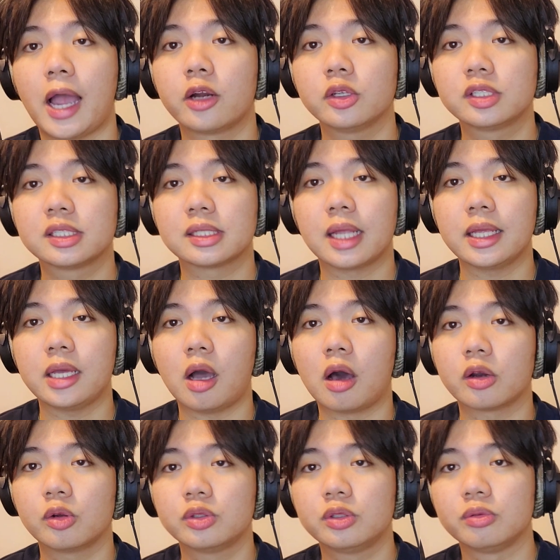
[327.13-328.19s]
I heard slight
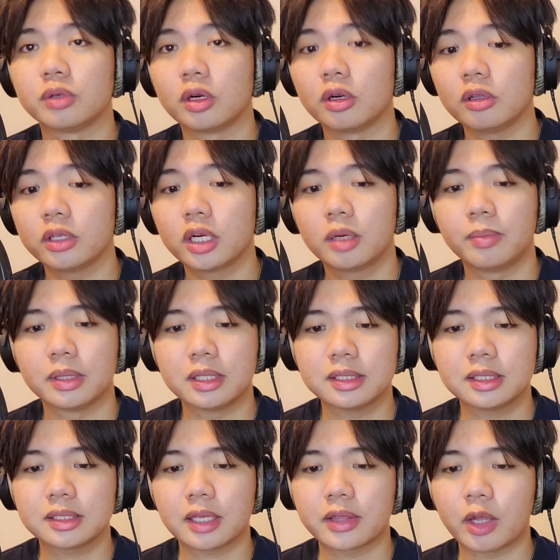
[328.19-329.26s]
auto-tune earlier, but
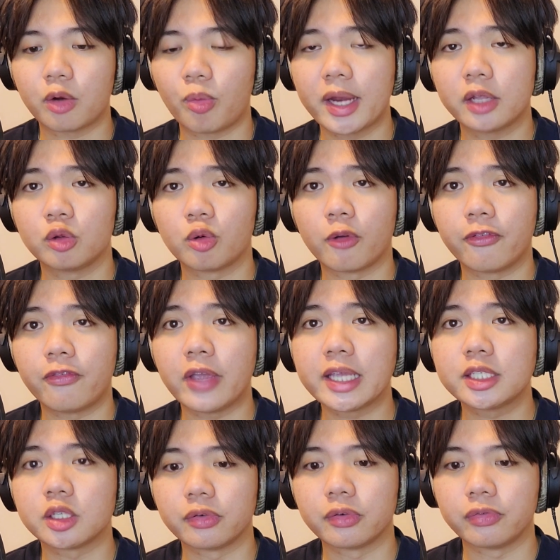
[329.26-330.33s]
this is like they ran it through a
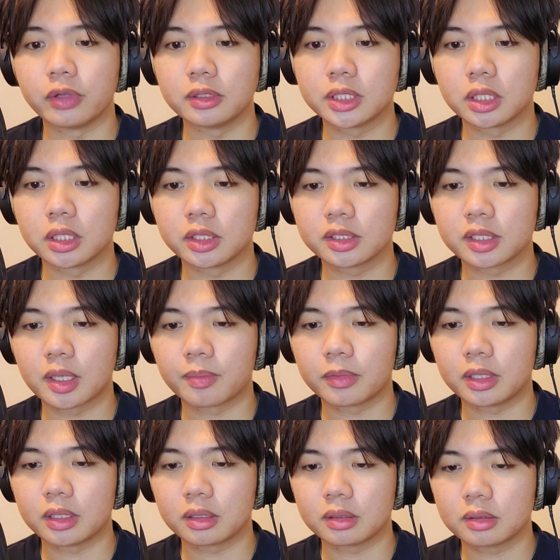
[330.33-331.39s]
phaser filter or
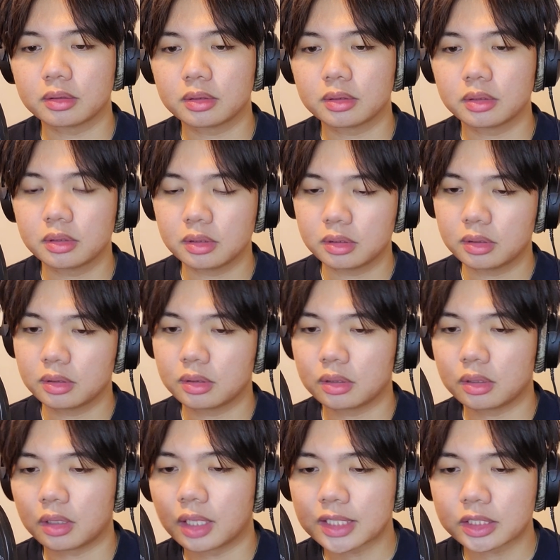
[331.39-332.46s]
something.
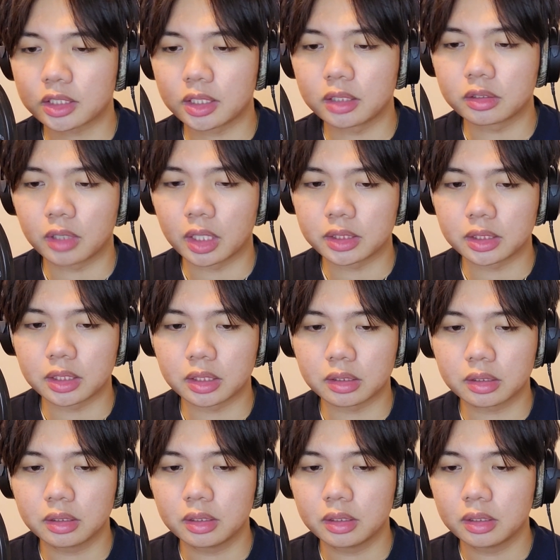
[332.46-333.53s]
Oh, that's actually
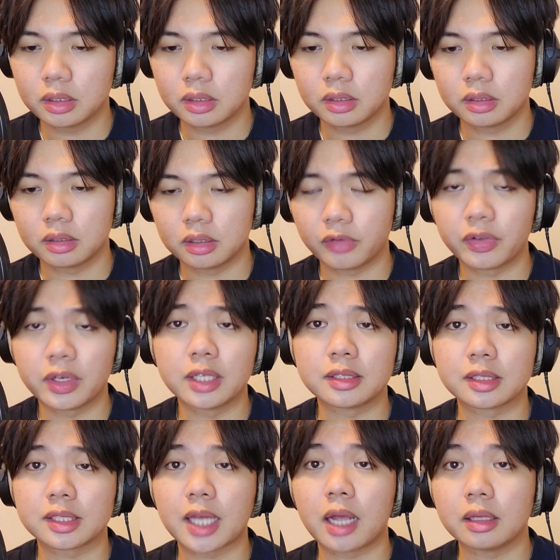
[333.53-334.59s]
interesting. If it
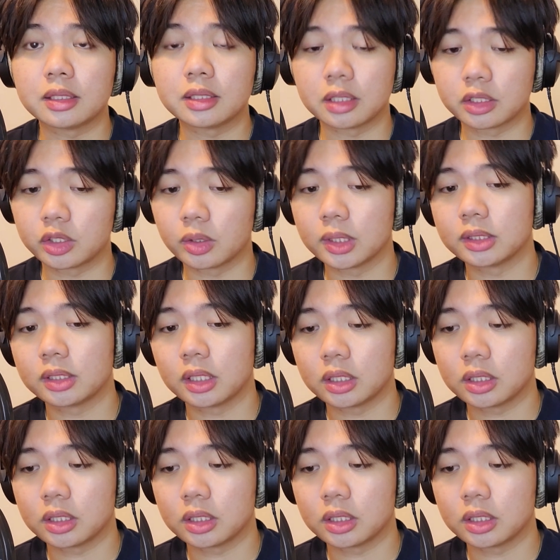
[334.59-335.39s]
is a stylistic choice, that